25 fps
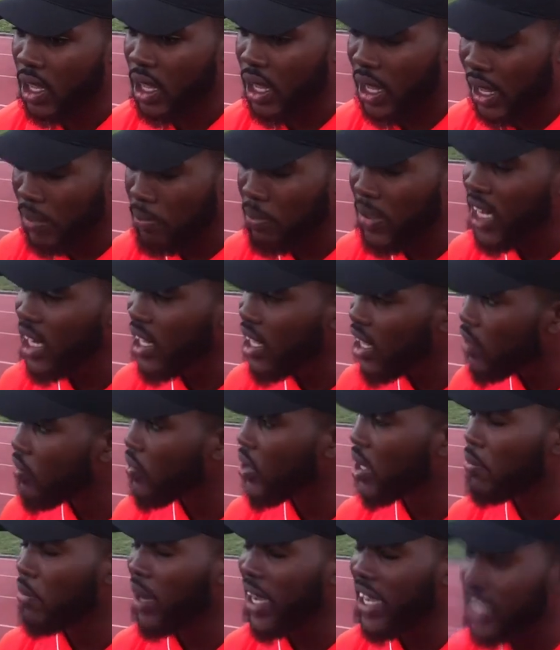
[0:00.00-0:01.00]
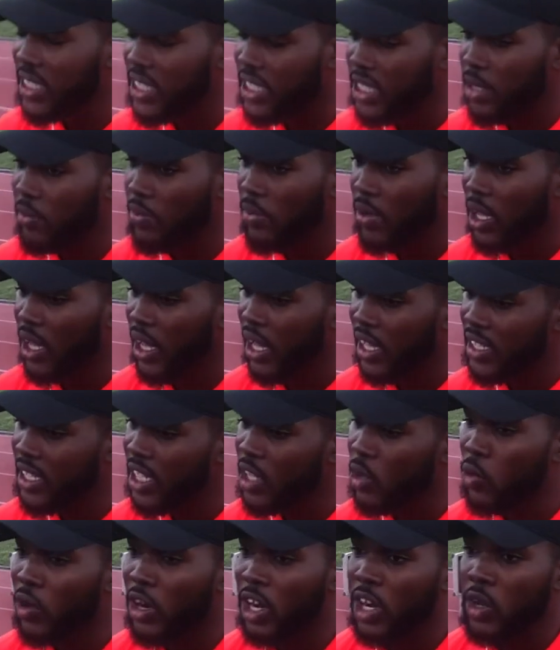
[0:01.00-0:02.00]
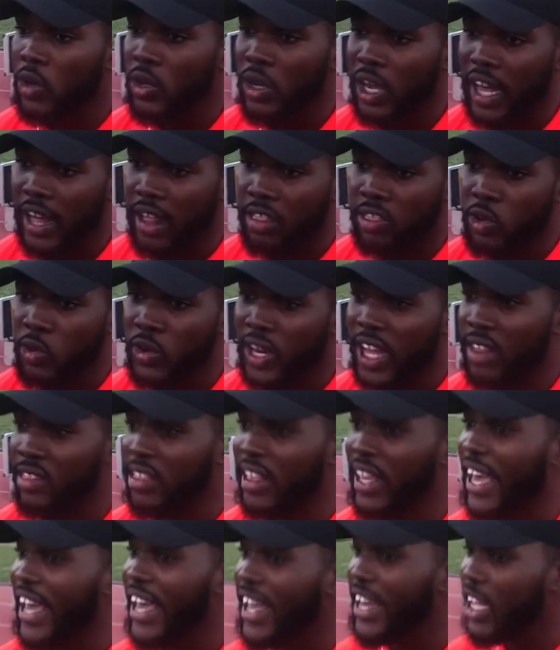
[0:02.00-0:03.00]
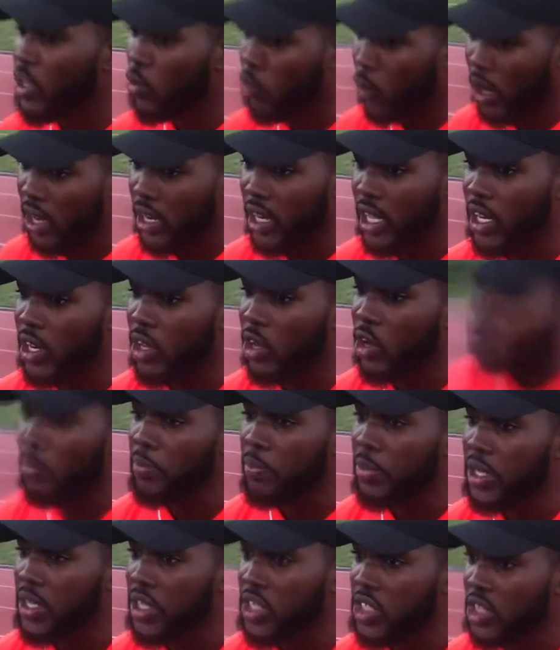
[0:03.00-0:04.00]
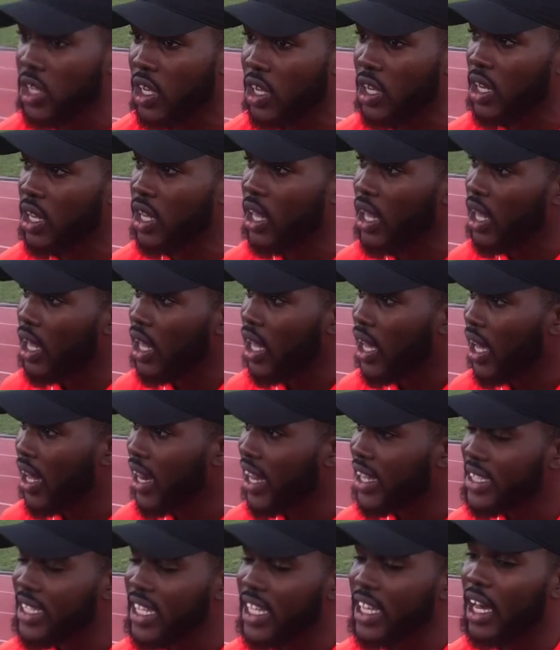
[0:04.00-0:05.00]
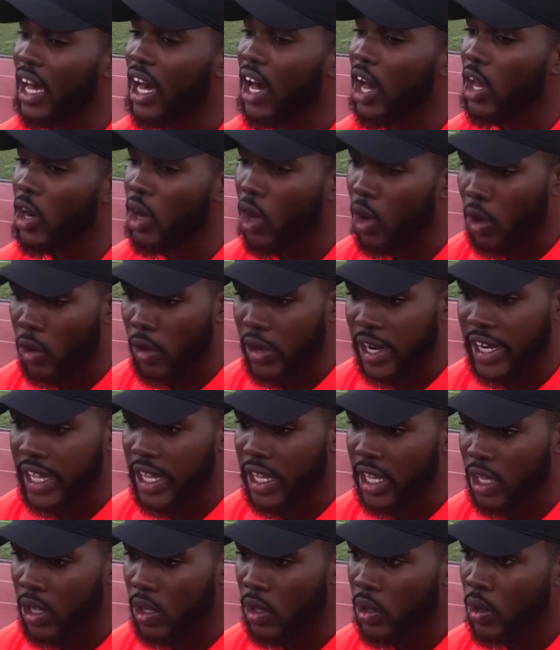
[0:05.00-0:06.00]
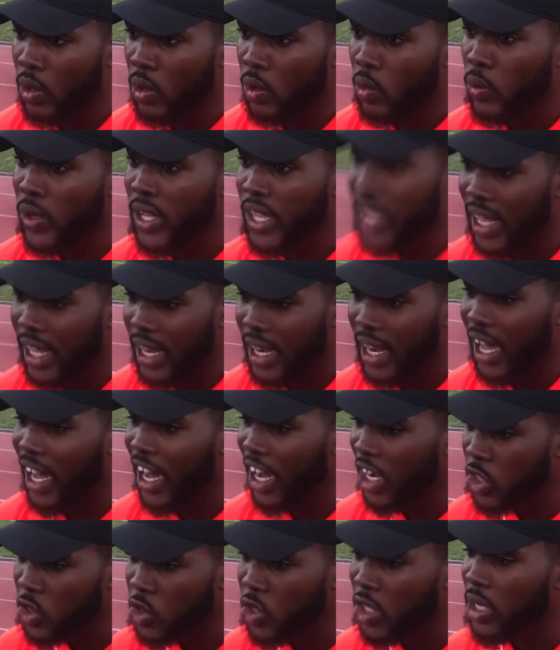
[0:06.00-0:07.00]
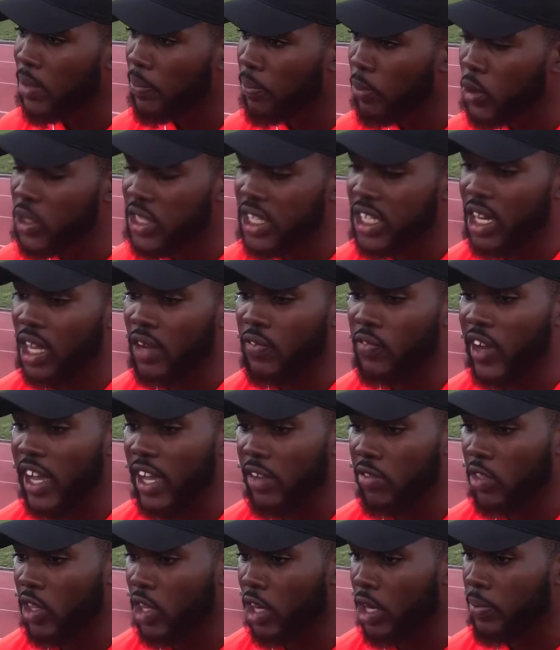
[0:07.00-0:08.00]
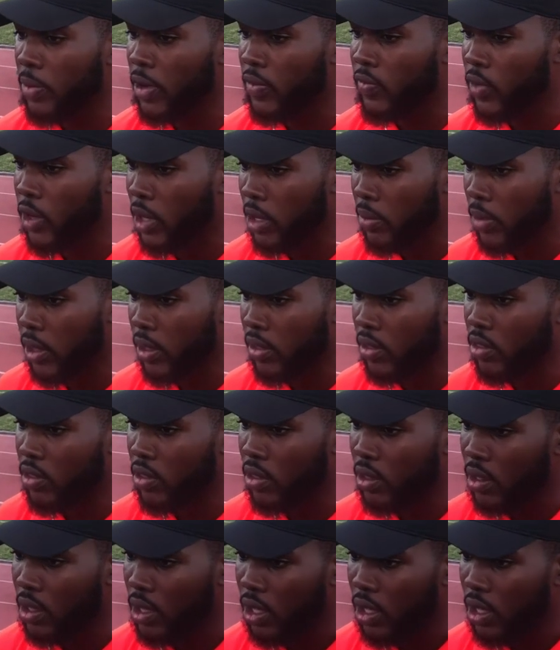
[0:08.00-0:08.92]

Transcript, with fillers: I believe in my team. I think we're as good as anyone in the competition. And I think on our day, we can actually put in a five-star performance.